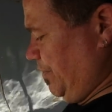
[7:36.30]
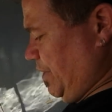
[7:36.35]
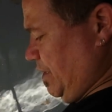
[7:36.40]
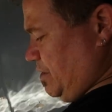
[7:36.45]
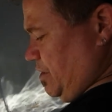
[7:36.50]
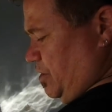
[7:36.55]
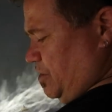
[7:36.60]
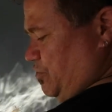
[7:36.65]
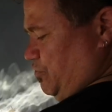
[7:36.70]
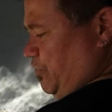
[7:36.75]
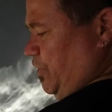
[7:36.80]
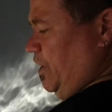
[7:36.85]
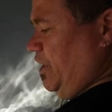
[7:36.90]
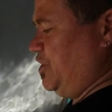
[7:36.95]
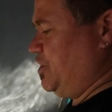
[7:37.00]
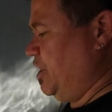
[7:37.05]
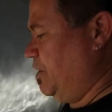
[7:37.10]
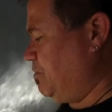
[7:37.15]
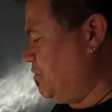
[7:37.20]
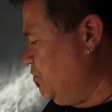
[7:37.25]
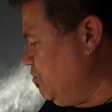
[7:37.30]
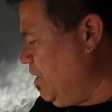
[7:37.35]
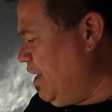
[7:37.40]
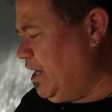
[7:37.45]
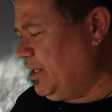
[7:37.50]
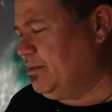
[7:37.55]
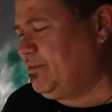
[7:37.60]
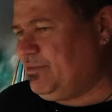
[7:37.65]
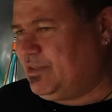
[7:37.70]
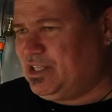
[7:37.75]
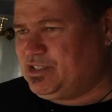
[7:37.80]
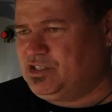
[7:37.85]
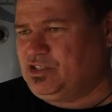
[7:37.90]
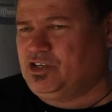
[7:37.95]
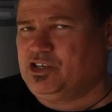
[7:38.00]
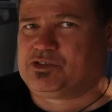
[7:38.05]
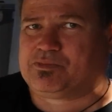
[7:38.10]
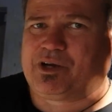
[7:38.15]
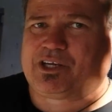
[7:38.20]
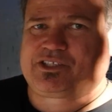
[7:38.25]
It's really cheap to run. Doesn't
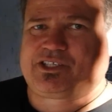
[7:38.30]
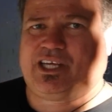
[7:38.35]
use much